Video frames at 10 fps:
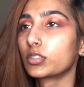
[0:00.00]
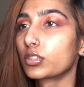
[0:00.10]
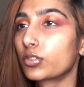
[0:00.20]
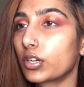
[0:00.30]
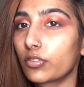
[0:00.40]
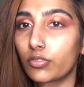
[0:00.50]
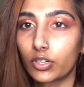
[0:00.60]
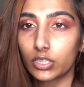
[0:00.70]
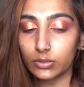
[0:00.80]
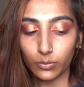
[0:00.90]
going to create a
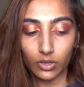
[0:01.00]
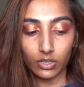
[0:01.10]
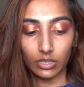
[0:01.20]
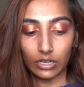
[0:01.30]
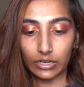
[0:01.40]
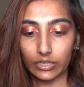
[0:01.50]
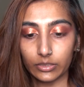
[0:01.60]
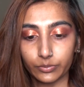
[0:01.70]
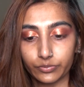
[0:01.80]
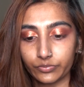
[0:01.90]
very small
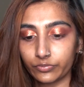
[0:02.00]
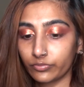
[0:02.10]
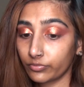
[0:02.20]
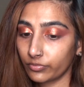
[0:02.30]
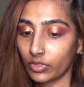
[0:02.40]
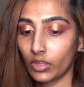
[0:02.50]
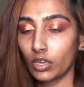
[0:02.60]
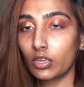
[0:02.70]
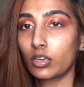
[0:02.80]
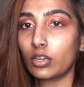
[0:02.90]
line.
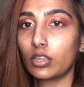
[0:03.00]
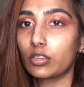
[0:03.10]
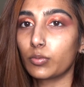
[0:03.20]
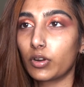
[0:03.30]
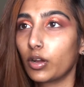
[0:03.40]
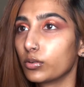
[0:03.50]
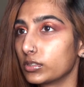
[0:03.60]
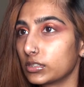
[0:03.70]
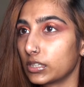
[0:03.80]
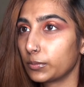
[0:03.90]
That's what I always
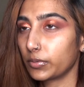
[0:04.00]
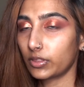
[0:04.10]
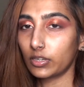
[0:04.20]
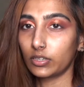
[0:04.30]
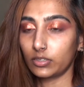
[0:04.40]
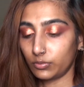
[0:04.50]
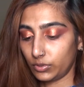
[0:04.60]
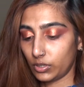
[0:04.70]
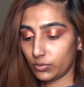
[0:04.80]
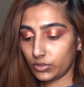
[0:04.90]
say, but then we
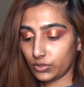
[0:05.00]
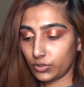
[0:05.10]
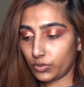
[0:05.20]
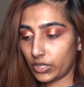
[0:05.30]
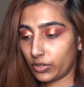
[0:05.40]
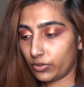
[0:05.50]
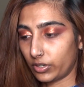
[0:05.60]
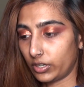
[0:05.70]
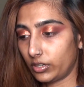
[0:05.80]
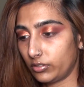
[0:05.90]
always go cray-cray,
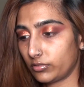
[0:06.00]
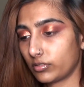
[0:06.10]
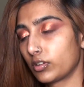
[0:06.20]
you know?